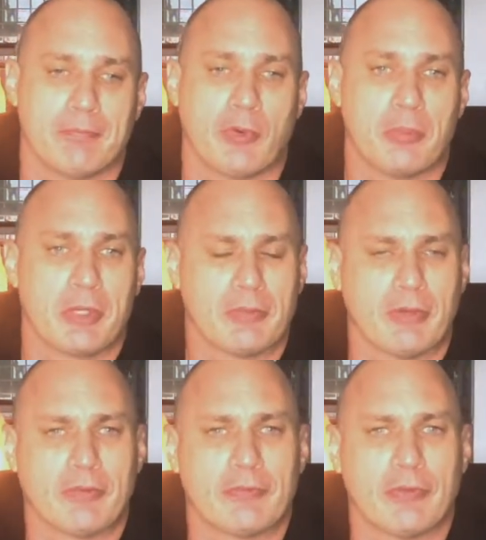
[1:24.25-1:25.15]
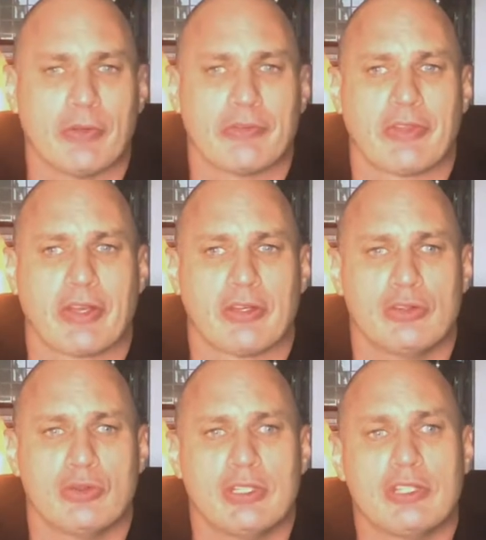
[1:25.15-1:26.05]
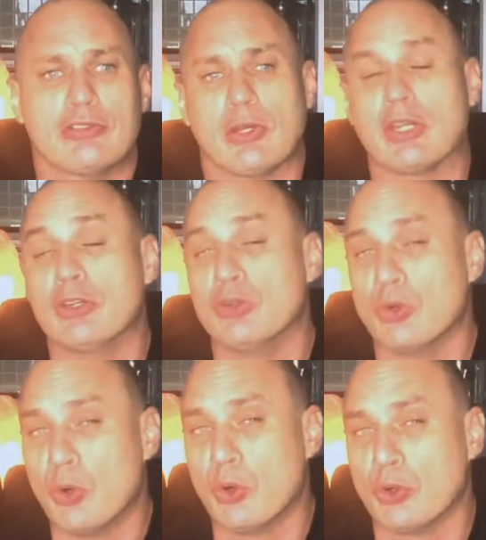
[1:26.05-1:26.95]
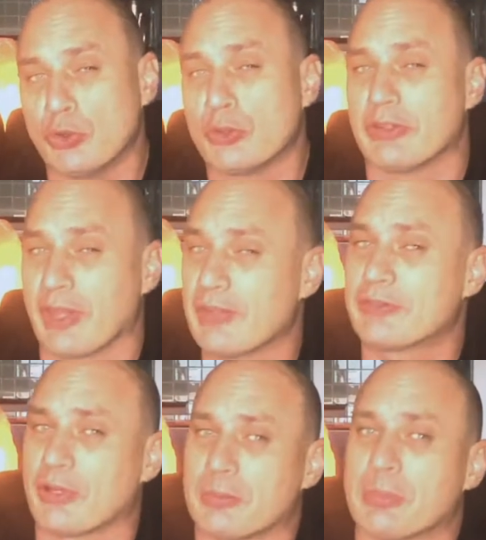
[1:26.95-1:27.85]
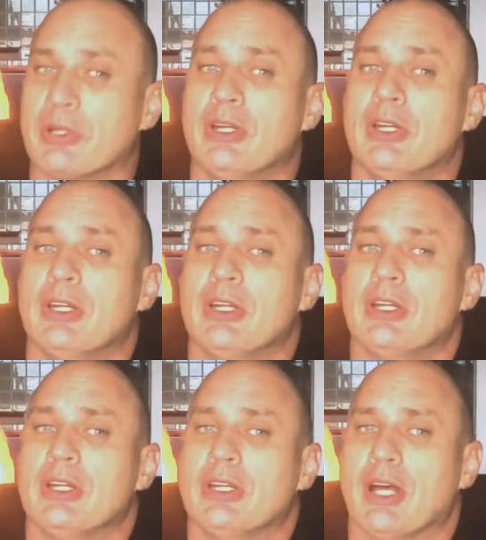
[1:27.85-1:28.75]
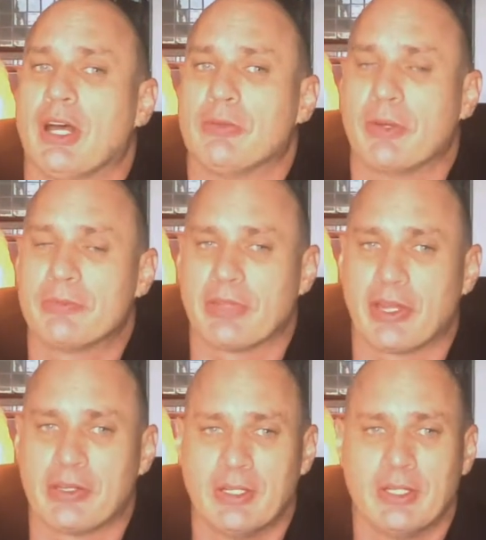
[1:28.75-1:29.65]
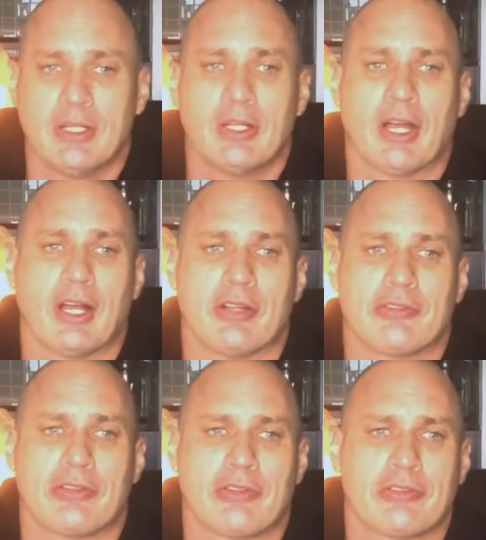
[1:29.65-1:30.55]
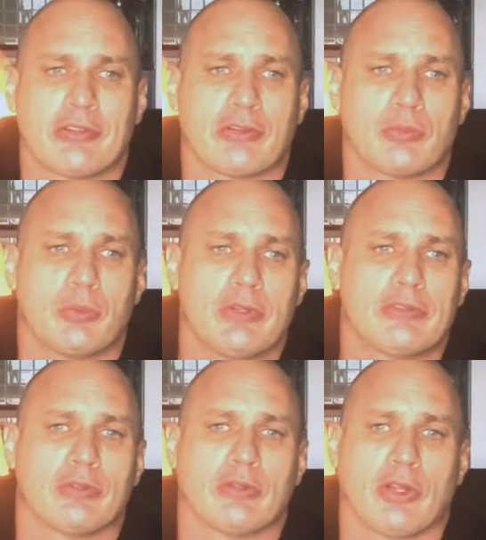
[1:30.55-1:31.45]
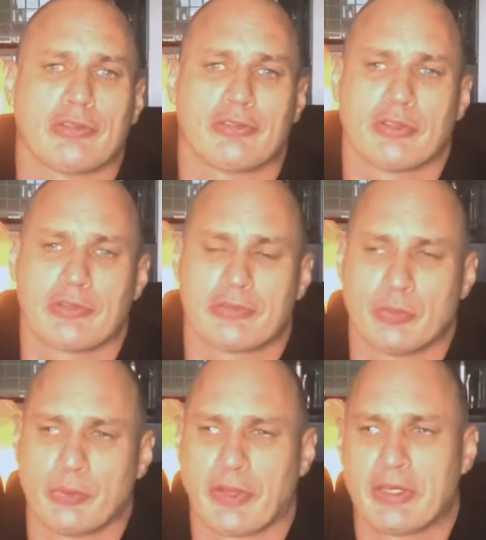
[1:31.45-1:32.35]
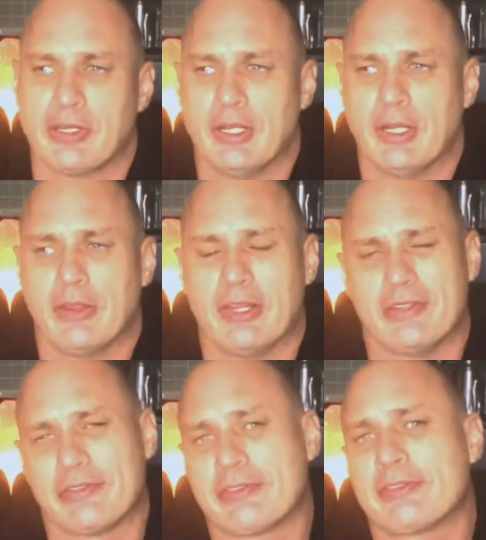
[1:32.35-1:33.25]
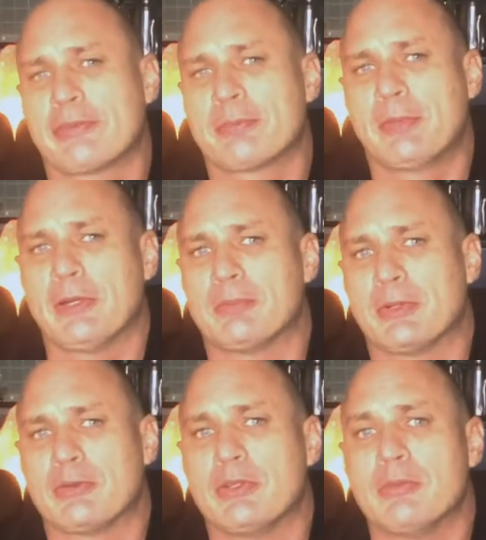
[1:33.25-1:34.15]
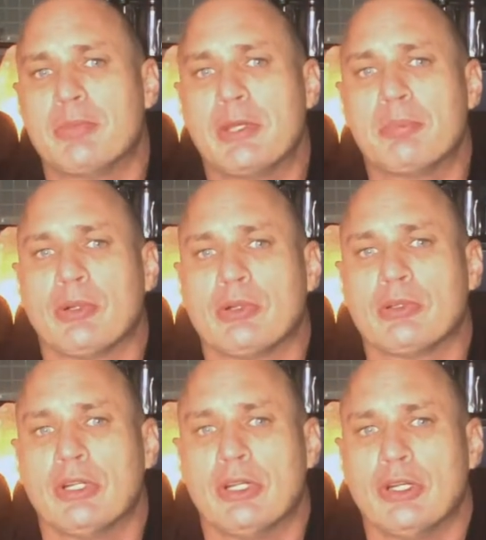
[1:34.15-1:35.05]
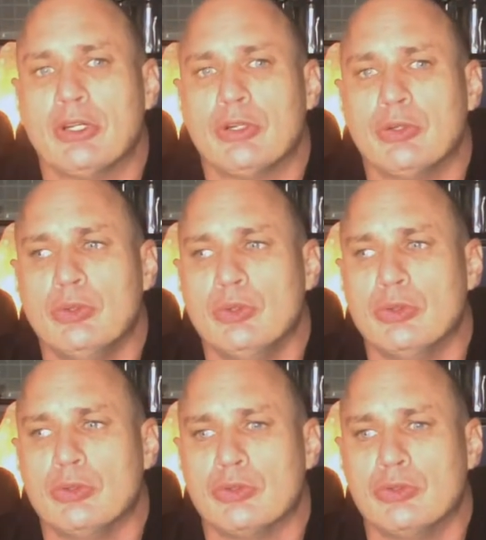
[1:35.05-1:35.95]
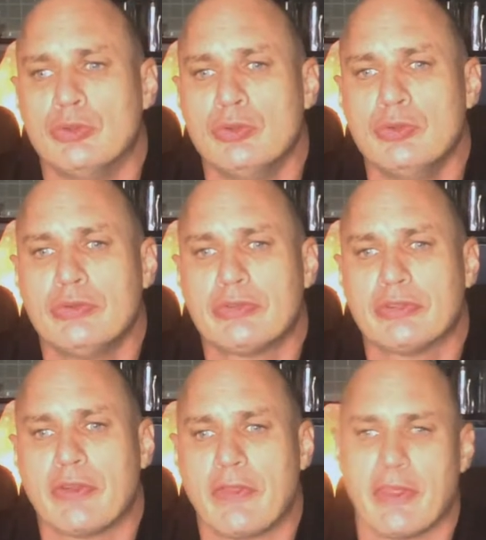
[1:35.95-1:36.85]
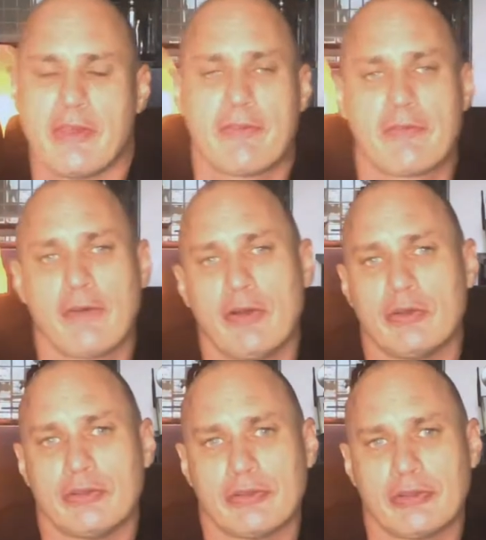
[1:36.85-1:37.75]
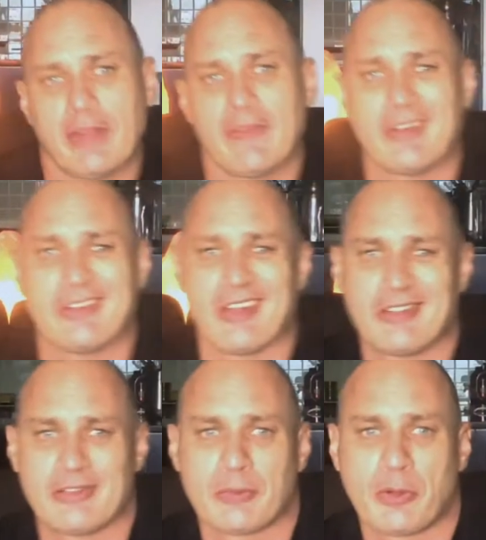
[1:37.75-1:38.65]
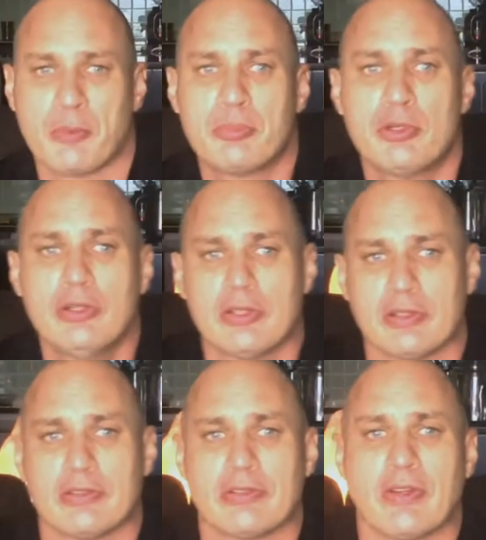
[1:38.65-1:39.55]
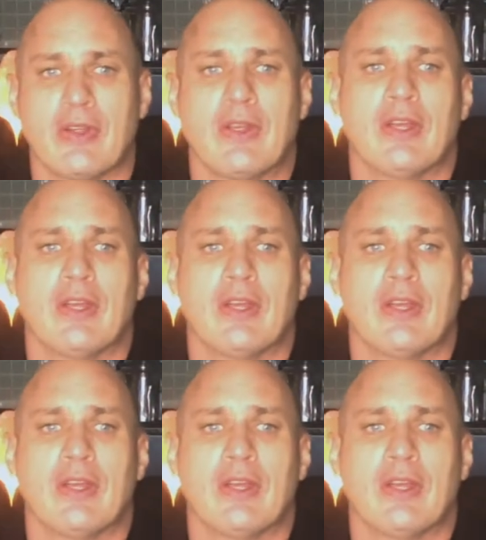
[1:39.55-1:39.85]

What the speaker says: for being mobile first that you need to ignore your desktop website. Statistics that we saw last year saw that there's a split between people who use their phones and their desktop computers